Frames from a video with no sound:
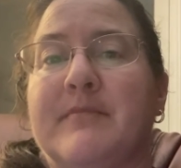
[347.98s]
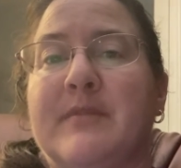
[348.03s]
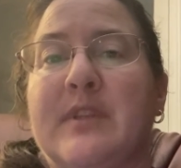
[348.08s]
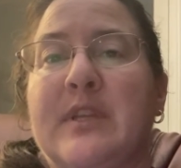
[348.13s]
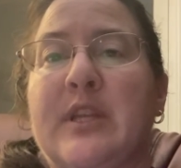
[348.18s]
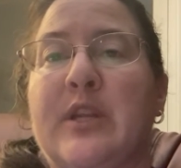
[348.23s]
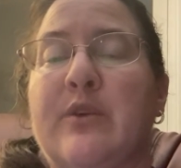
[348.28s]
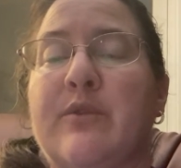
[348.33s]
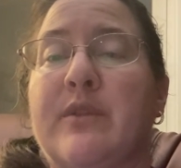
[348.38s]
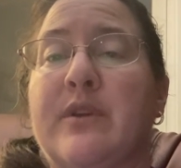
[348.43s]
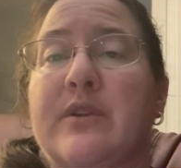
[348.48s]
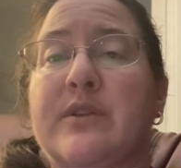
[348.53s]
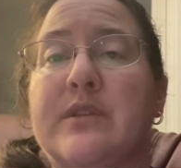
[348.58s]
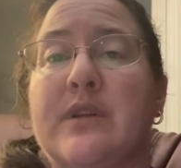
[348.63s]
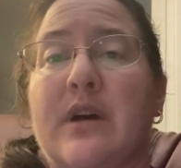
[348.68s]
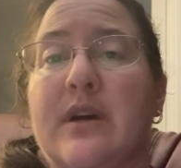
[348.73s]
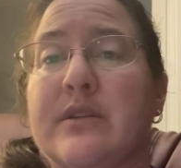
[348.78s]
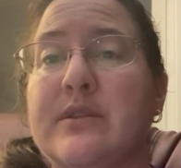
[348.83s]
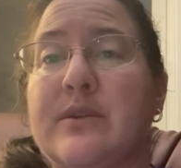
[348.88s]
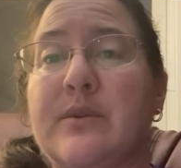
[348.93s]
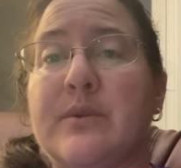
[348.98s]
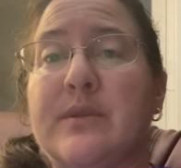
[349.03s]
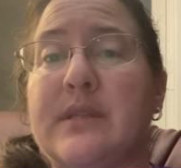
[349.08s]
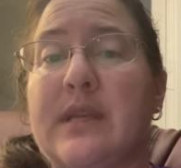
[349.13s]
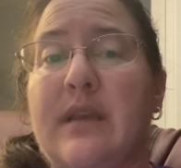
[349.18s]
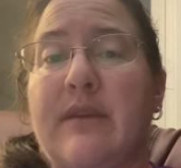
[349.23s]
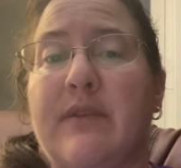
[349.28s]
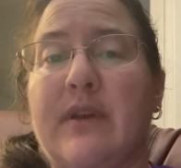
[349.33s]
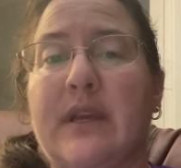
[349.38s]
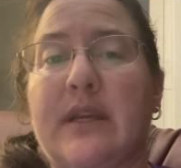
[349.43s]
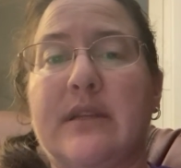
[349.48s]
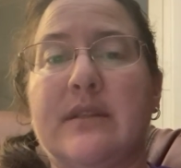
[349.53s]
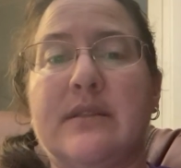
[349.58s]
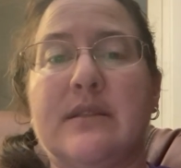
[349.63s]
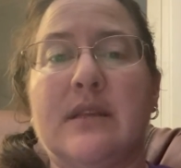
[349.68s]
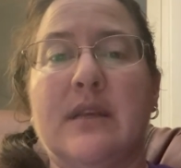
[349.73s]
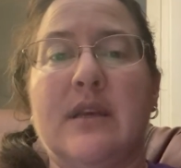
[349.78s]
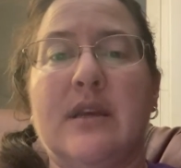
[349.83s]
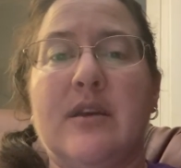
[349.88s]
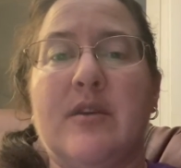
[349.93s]
you know, there's also savings,
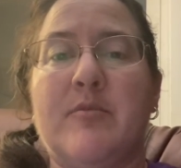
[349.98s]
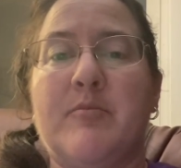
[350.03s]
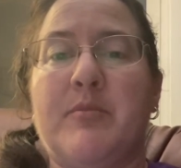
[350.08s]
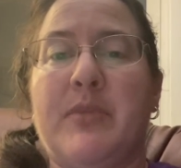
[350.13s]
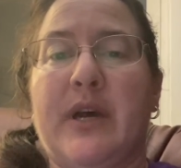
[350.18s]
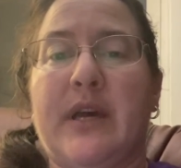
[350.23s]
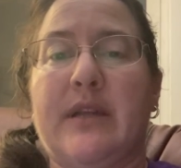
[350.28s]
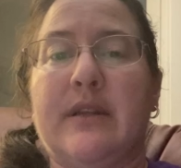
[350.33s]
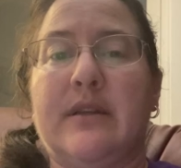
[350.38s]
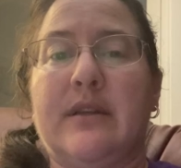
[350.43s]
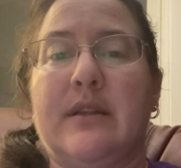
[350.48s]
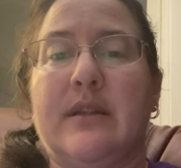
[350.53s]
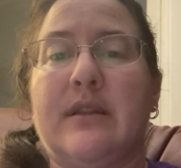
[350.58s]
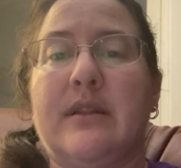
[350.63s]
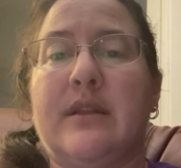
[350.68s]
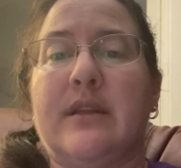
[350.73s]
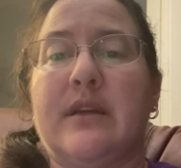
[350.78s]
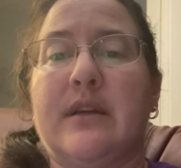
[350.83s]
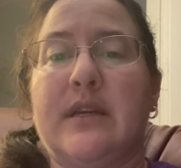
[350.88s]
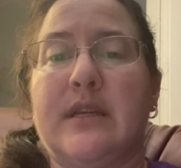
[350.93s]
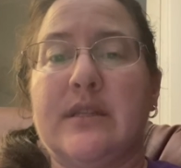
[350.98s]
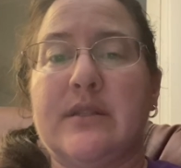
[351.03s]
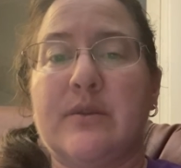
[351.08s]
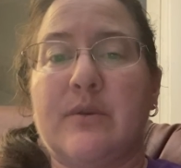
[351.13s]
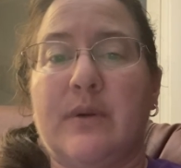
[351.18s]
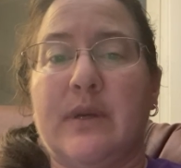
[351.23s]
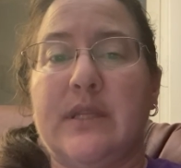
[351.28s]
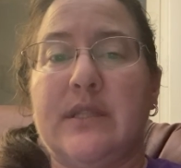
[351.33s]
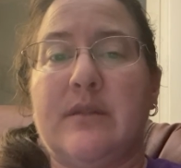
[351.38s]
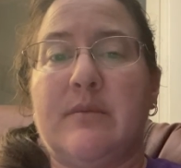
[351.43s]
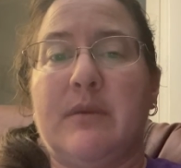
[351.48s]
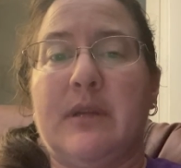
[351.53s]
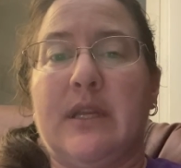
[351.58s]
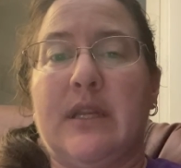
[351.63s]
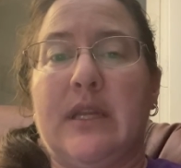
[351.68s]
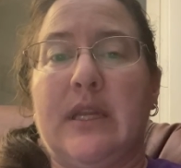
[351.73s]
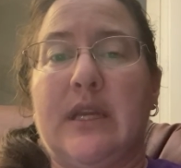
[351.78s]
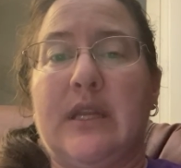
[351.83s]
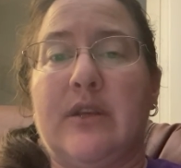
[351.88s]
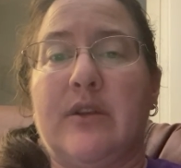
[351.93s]
but there is going to be
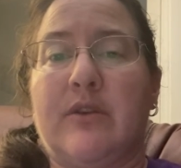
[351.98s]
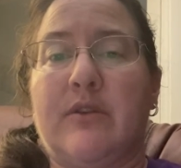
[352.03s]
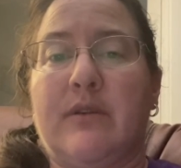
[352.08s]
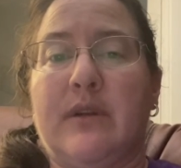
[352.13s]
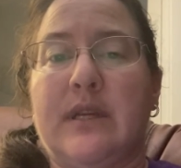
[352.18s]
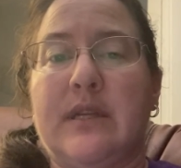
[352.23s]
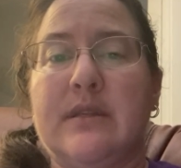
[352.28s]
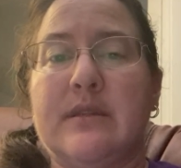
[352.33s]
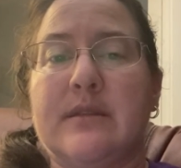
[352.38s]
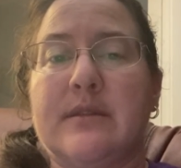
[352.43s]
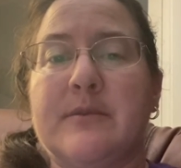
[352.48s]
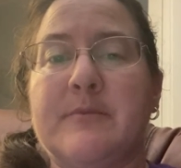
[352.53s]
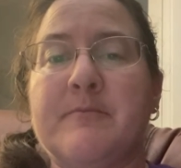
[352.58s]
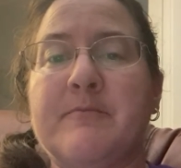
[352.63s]
an increase